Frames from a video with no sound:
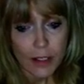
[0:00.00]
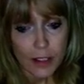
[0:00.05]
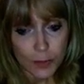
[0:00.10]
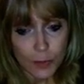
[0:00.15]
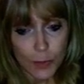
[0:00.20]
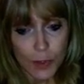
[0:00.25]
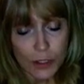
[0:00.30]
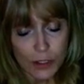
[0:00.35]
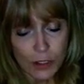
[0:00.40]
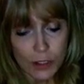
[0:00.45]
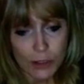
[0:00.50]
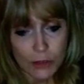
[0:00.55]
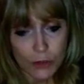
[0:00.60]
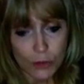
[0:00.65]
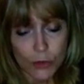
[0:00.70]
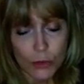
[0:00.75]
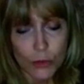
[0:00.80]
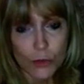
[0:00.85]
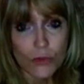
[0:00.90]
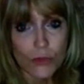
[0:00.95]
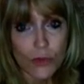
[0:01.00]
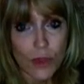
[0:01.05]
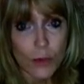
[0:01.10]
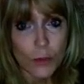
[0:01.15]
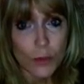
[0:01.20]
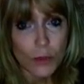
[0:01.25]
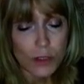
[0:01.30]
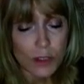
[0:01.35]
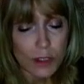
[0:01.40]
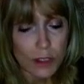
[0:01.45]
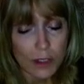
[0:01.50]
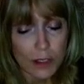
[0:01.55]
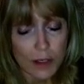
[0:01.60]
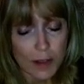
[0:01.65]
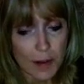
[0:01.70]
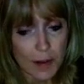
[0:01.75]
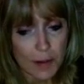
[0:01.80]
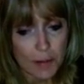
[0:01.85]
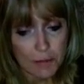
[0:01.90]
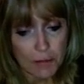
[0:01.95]
Especially true if that was
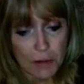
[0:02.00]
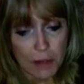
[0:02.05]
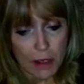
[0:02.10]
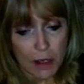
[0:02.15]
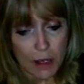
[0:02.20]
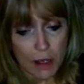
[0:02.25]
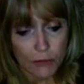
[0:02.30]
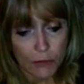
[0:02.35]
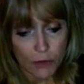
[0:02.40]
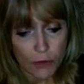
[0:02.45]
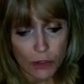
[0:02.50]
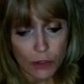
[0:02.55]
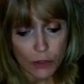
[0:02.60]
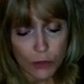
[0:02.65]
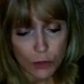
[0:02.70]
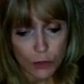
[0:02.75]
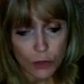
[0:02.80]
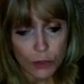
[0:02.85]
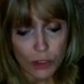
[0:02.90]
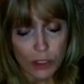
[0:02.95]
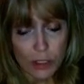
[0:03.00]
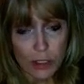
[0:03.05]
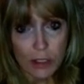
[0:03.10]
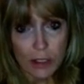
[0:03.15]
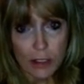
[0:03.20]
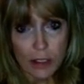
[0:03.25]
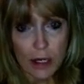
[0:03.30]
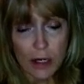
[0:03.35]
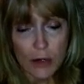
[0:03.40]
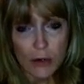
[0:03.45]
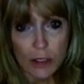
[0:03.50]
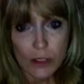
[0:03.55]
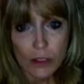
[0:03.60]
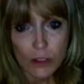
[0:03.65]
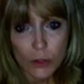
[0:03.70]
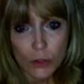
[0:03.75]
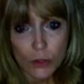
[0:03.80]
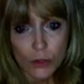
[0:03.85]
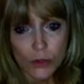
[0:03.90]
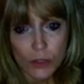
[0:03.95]
a very good and caring
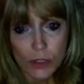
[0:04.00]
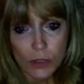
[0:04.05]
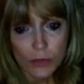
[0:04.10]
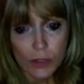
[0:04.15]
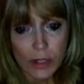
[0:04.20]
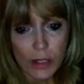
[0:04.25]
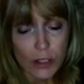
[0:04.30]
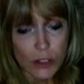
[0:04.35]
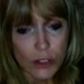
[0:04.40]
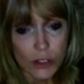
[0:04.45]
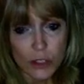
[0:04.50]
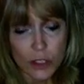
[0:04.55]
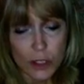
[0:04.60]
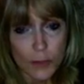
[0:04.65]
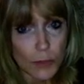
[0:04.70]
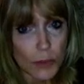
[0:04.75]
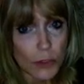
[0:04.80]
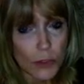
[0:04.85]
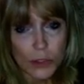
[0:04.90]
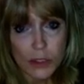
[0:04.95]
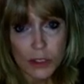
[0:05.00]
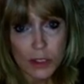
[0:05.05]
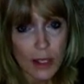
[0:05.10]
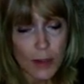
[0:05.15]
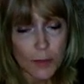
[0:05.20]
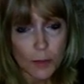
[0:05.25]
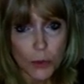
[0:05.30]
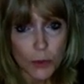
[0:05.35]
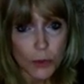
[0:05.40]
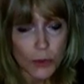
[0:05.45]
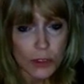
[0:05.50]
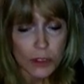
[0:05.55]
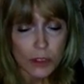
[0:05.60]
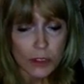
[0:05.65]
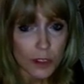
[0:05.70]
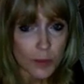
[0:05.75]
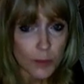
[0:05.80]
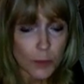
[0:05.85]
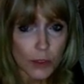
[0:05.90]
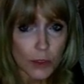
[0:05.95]
and nurturing relationship, and you see that person
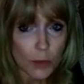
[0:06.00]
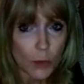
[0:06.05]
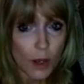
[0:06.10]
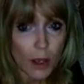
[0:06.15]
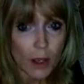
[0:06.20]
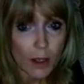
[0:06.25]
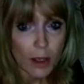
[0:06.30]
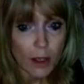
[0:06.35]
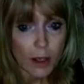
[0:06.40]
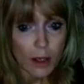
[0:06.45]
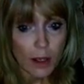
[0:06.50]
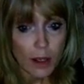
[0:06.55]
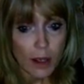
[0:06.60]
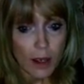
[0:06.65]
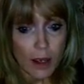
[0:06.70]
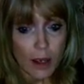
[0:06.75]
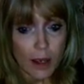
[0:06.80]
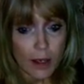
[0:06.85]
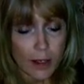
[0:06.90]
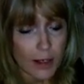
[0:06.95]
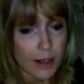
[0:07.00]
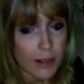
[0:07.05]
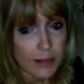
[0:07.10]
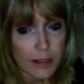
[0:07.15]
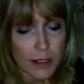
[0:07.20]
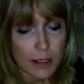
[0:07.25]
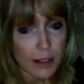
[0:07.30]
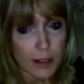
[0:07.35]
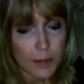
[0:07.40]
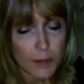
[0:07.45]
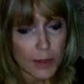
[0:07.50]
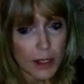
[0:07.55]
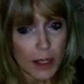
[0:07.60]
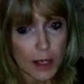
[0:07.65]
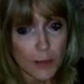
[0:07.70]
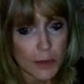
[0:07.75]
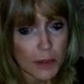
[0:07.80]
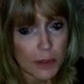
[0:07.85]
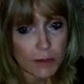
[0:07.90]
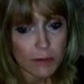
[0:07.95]
slipping away and then suddenly
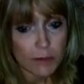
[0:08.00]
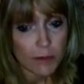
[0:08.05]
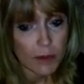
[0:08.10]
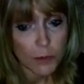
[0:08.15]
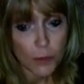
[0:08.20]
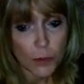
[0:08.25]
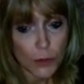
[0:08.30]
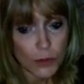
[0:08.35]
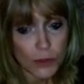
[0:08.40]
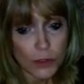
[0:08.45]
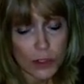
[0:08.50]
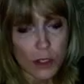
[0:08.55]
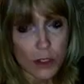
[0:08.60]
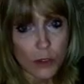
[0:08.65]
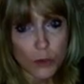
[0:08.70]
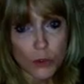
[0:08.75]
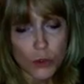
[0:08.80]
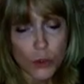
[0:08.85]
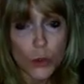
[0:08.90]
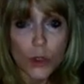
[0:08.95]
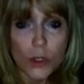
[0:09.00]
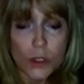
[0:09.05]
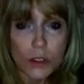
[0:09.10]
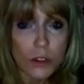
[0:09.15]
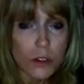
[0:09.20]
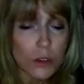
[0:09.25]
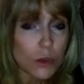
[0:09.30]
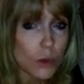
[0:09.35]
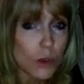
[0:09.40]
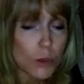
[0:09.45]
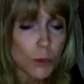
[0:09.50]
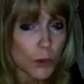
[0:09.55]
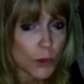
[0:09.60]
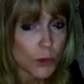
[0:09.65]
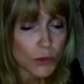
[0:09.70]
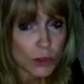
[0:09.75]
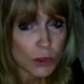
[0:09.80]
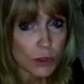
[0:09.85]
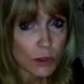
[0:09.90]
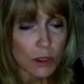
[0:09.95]
becoming the person that you enjoyed to a
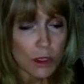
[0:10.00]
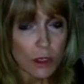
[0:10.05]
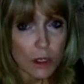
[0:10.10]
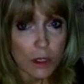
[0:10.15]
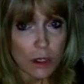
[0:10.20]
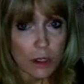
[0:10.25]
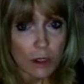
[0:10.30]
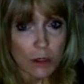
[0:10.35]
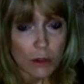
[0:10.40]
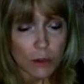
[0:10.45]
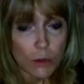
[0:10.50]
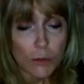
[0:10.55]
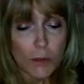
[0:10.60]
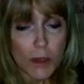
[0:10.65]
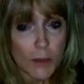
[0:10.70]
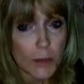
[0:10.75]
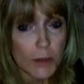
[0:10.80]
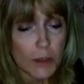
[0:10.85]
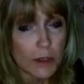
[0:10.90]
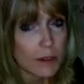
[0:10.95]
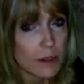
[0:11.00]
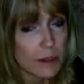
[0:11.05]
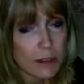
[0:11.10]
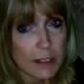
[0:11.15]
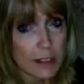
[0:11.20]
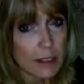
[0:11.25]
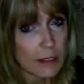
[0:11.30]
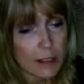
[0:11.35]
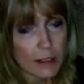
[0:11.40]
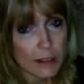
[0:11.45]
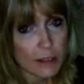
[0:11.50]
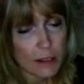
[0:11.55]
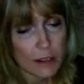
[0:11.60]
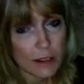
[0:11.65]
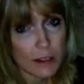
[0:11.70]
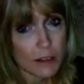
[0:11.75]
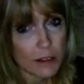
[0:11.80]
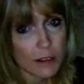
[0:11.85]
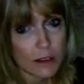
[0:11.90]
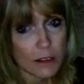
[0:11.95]
person who may be seen as
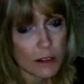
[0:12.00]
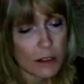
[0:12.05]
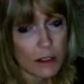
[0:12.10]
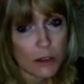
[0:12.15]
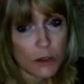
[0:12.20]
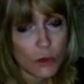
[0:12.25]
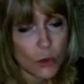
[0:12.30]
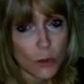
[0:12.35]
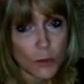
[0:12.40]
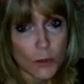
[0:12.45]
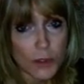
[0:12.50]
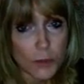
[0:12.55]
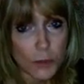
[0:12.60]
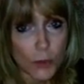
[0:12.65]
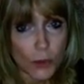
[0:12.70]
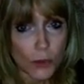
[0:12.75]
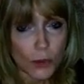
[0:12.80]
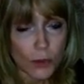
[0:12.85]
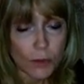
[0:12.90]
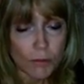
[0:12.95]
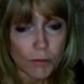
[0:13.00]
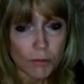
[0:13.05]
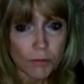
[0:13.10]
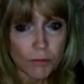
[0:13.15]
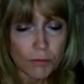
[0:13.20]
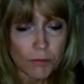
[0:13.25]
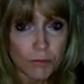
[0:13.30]
an enormous burden.